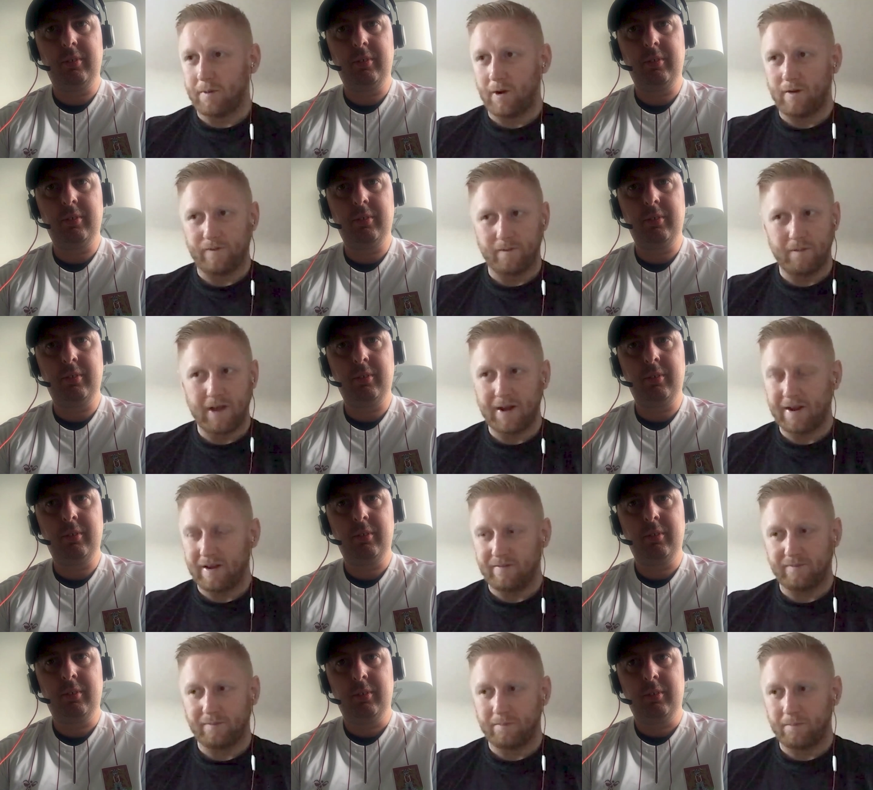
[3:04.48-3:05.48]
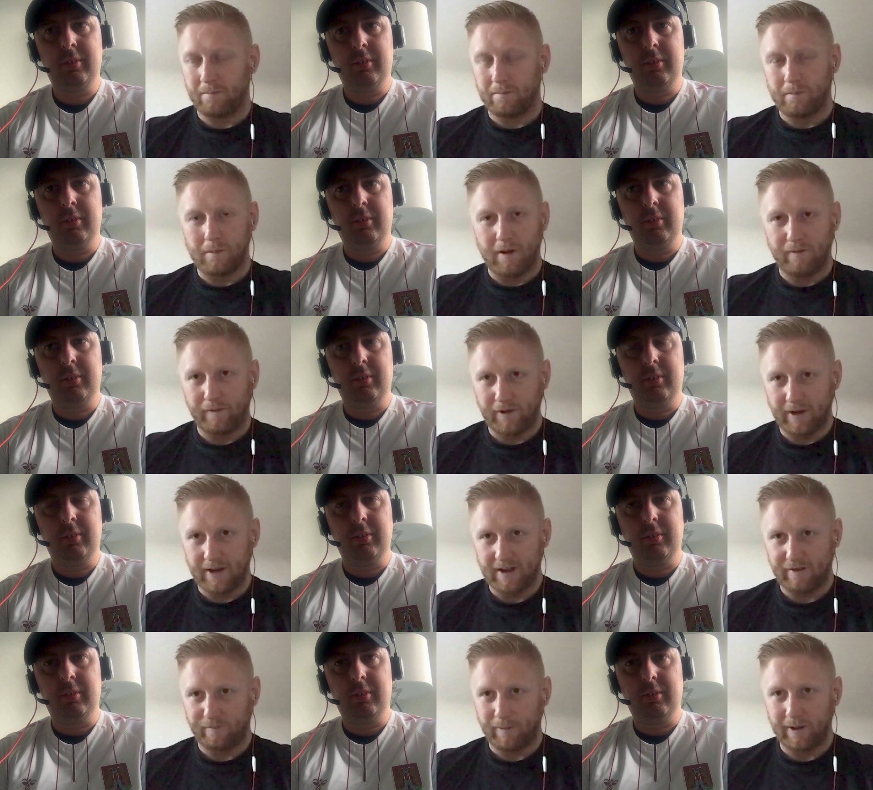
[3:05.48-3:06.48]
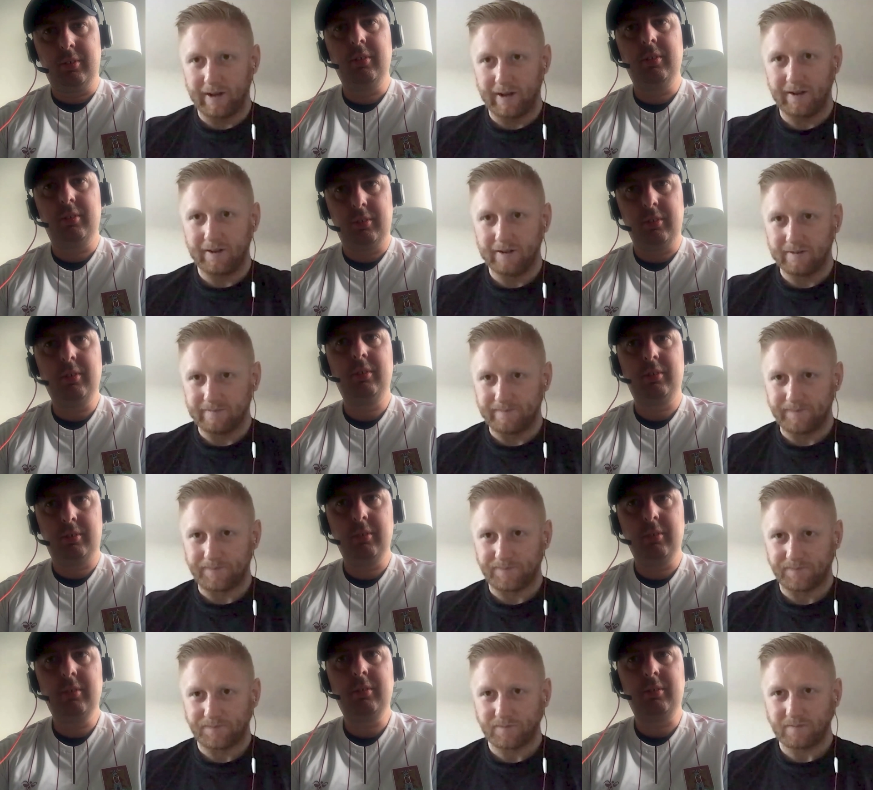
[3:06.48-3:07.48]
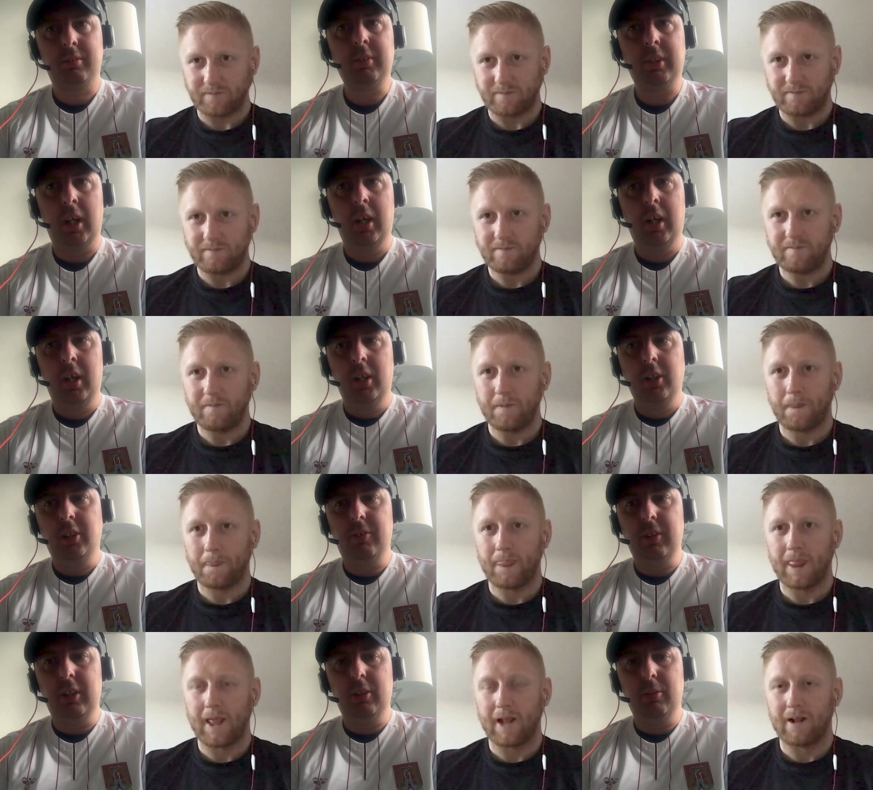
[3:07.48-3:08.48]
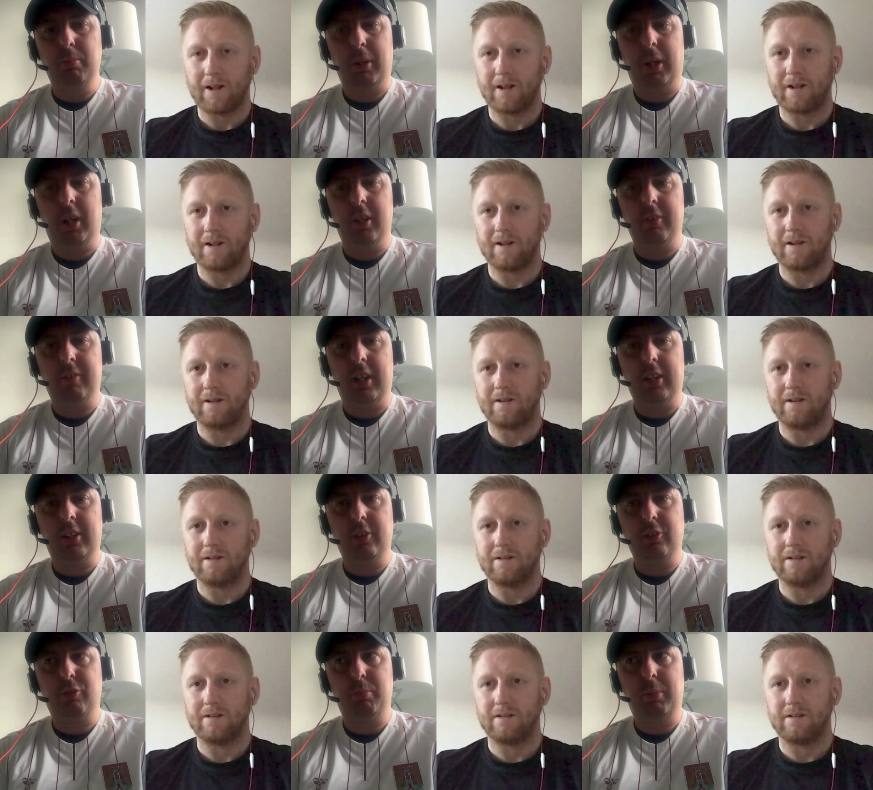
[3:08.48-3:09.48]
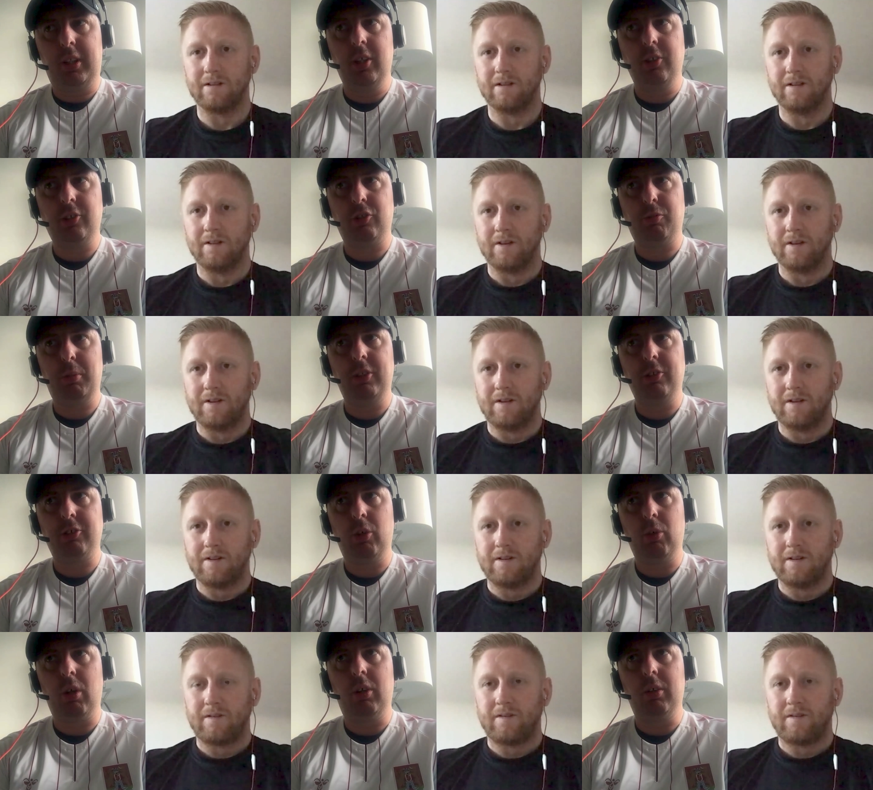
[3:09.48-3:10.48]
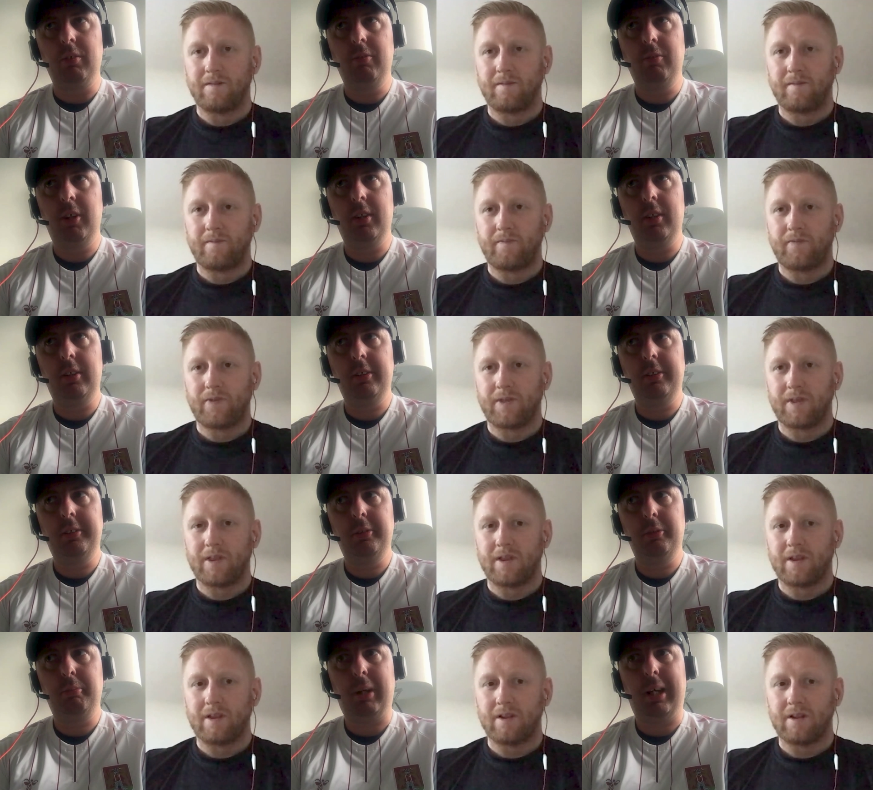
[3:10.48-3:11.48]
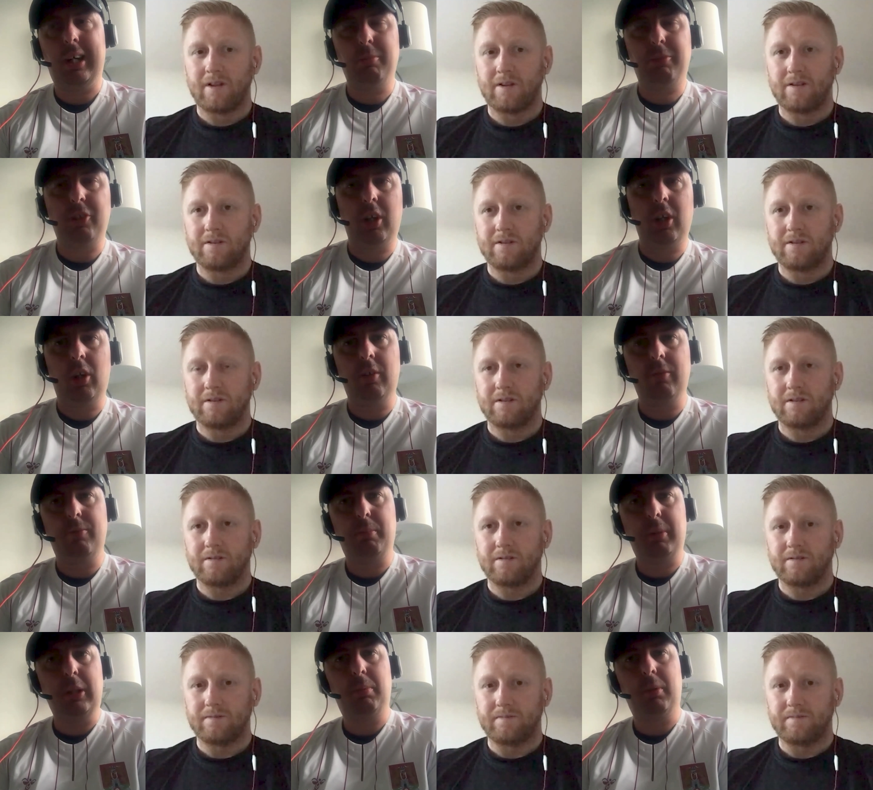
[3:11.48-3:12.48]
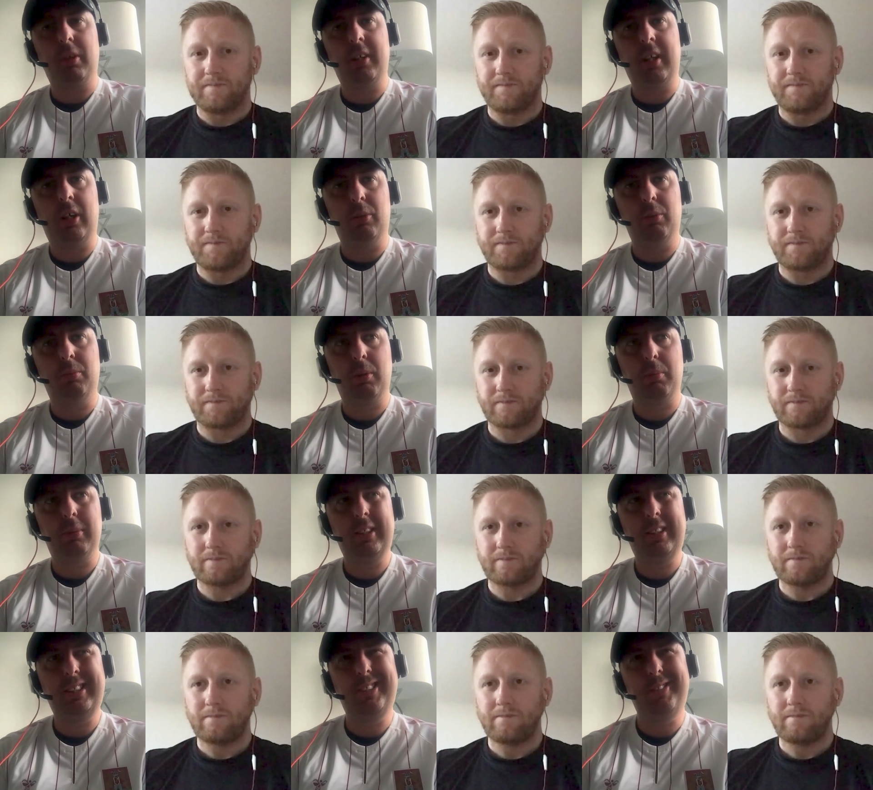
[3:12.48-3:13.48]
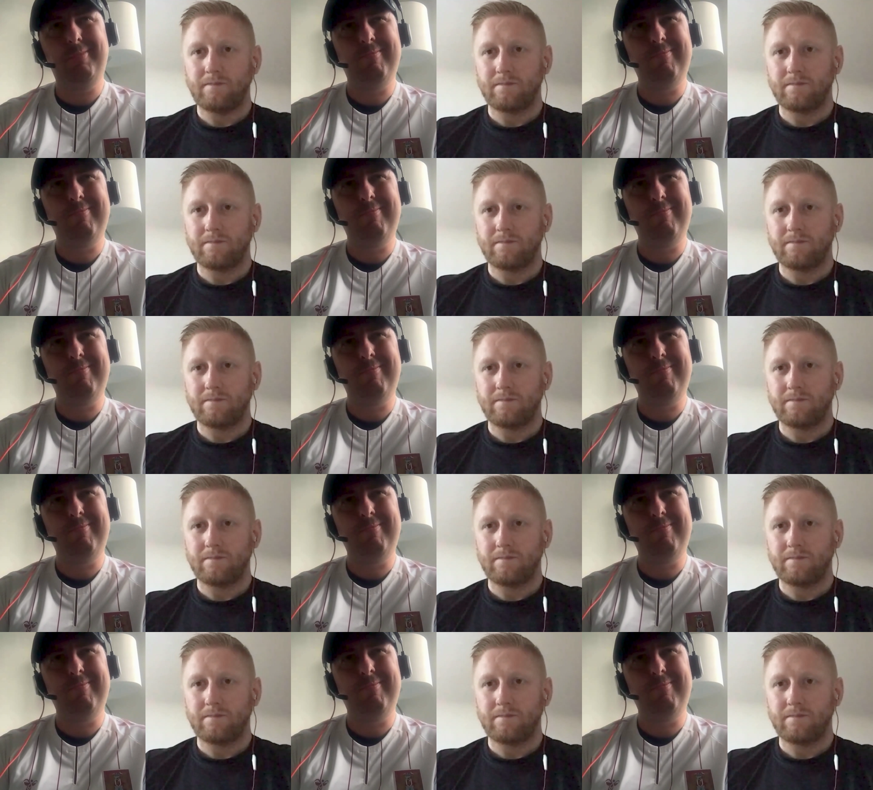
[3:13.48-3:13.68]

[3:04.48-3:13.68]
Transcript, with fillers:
Speaker 1: Apart from that, I've every year I've played.
Speaker 2: You think part of that is because it's been so long that perhaps a lot of people are now probably